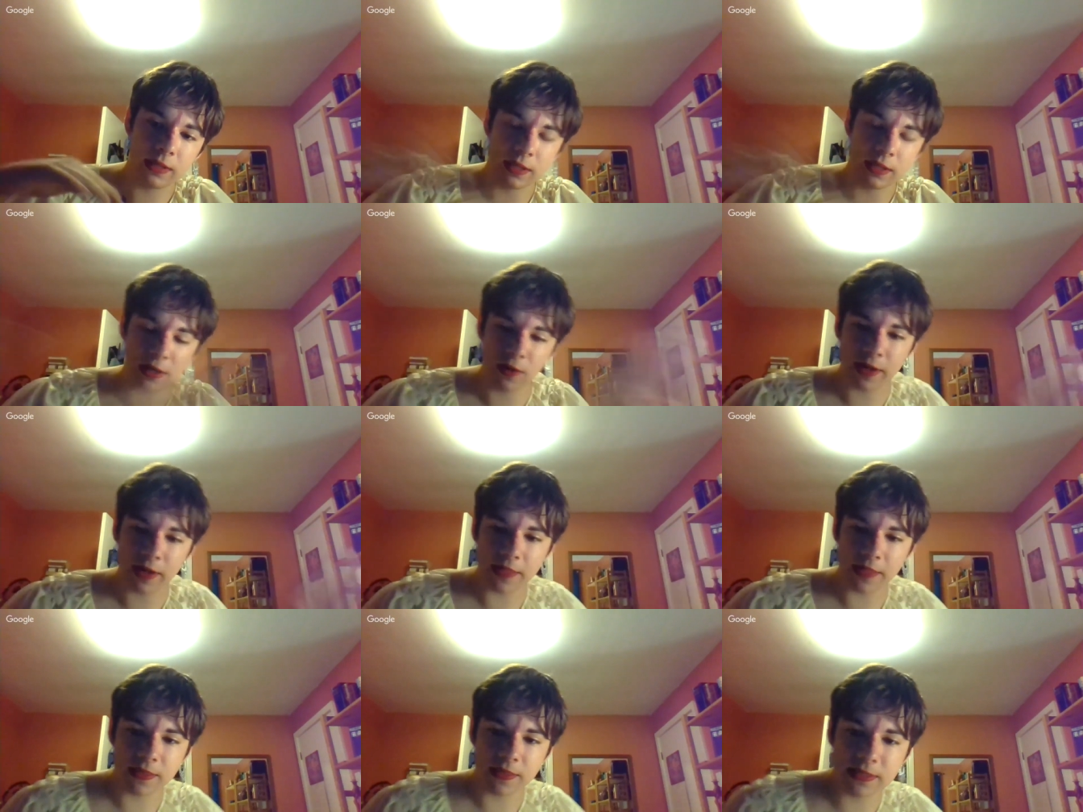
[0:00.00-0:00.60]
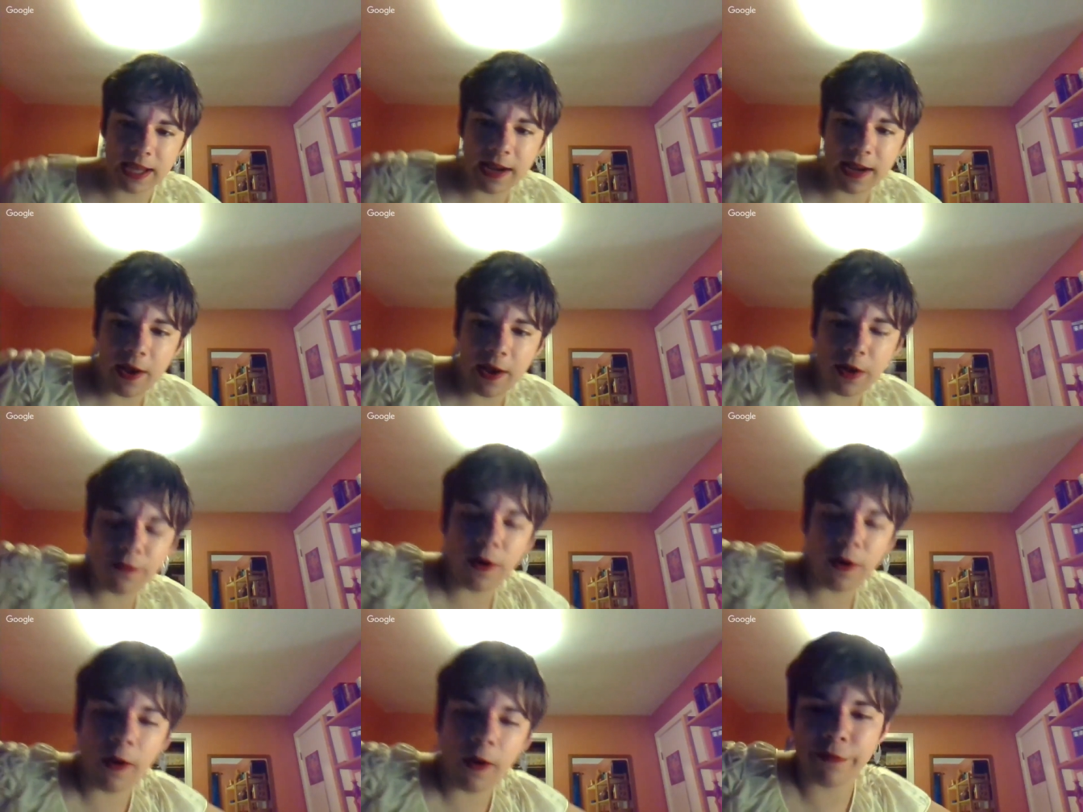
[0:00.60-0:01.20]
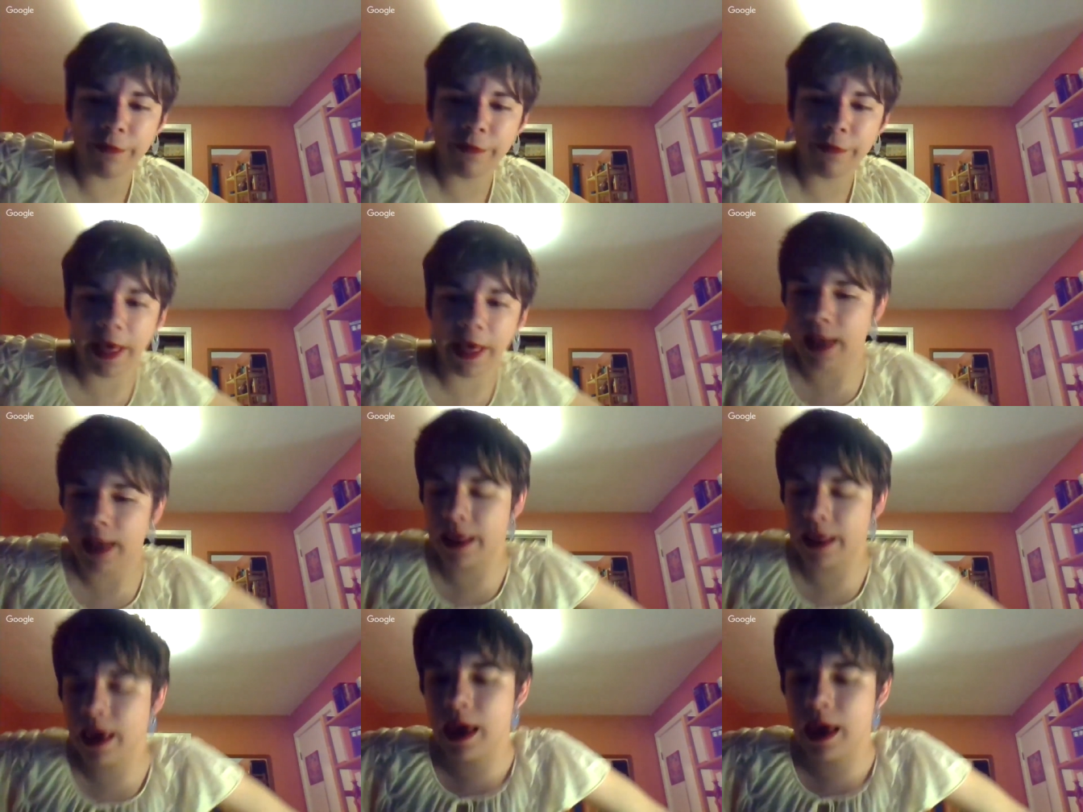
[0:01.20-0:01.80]
get the state out of all of
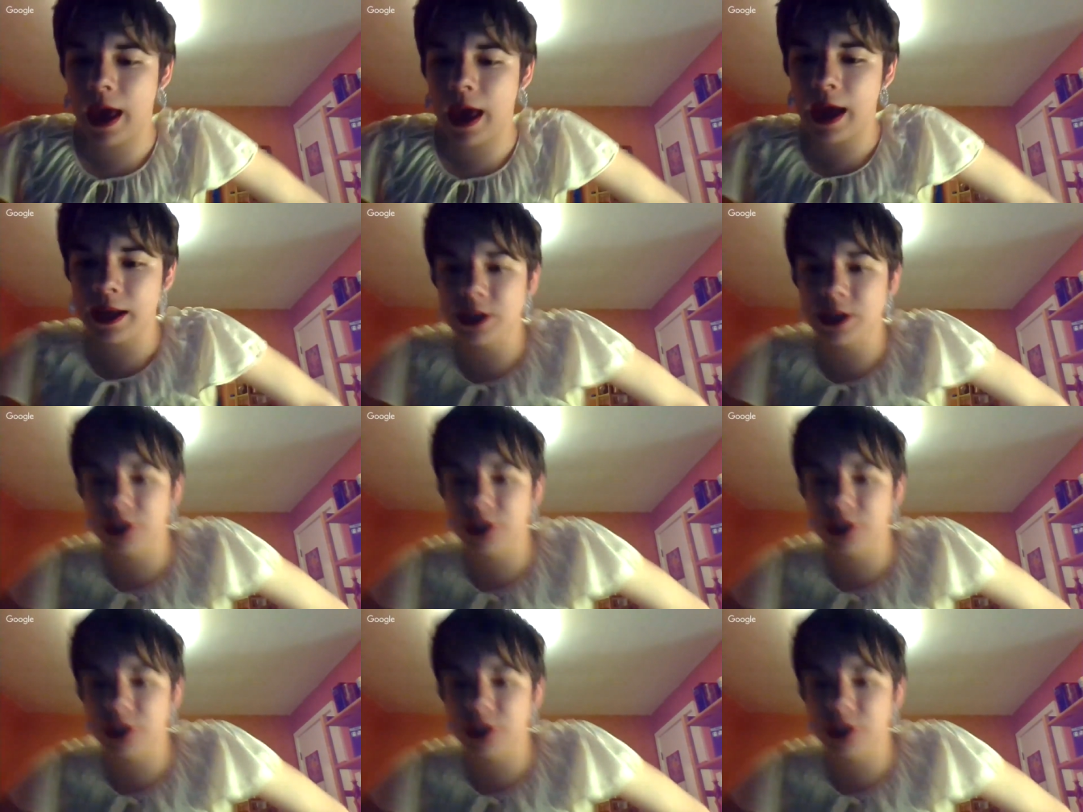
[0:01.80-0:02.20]
that and